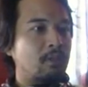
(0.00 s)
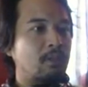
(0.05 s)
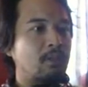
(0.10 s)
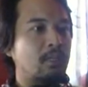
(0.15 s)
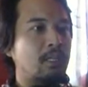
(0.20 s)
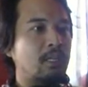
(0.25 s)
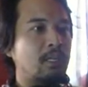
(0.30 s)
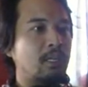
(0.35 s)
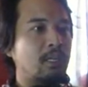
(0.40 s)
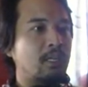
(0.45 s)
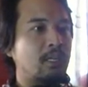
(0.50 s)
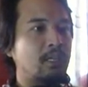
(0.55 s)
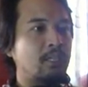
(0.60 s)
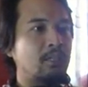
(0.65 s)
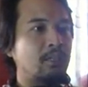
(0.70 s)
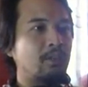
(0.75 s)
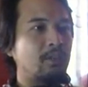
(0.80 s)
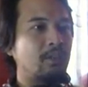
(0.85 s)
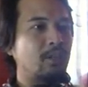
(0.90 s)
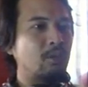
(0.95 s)
Oh
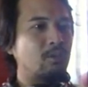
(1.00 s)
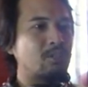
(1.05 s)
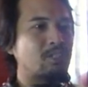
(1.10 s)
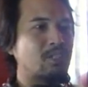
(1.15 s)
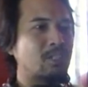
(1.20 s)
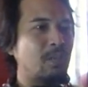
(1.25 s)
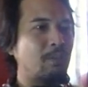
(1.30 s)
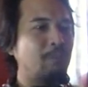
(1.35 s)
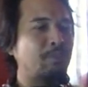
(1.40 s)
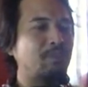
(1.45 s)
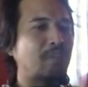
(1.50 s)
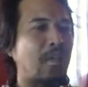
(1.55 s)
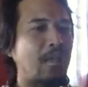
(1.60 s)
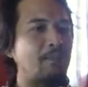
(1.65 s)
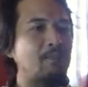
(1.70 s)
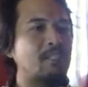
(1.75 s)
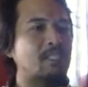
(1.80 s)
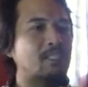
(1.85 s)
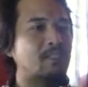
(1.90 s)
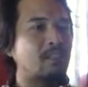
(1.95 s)
god, you know,
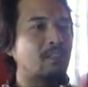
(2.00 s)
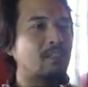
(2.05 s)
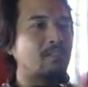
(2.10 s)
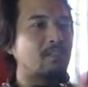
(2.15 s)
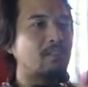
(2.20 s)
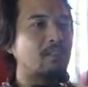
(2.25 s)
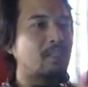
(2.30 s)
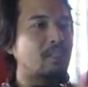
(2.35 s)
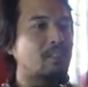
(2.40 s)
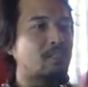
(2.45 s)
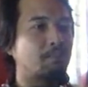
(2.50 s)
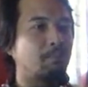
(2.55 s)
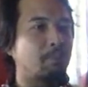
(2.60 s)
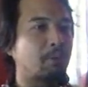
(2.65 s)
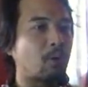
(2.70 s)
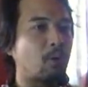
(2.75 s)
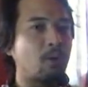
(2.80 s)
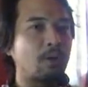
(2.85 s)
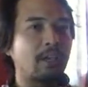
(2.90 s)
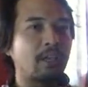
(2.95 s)
sometimes it's
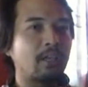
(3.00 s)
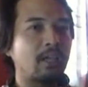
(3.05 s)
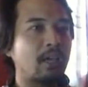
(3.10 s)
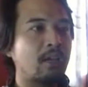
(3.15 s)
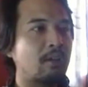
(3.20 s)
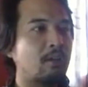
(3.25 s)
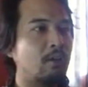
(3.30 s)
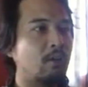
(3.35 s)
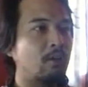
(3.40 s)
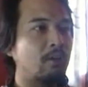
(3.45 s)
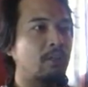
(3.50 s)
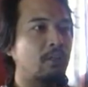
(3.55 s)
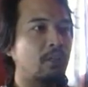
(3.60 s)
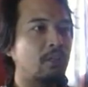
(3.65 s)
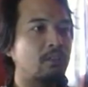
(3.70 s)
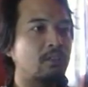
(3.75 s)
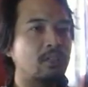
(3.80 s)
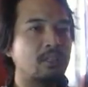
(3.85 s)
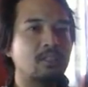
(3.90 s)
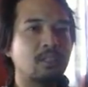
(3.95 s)
broken. I don't know,
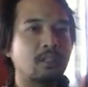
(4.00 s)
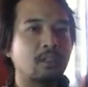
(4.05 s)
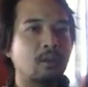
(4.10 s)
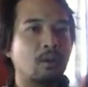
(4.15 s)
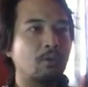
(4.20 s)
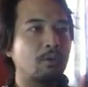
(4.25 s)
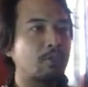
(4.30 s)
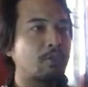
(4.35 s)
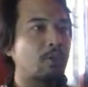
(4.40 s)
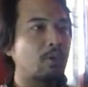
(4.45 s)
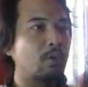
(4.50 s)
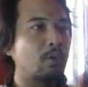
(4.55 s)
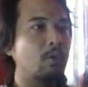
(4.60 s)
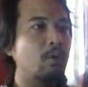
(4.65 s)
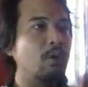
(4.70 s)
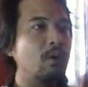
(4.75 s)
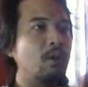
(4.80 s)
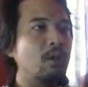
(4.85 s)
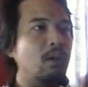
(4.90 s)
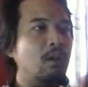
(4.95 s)
it doesn't go
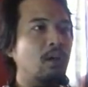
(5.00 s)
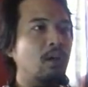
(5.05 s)
through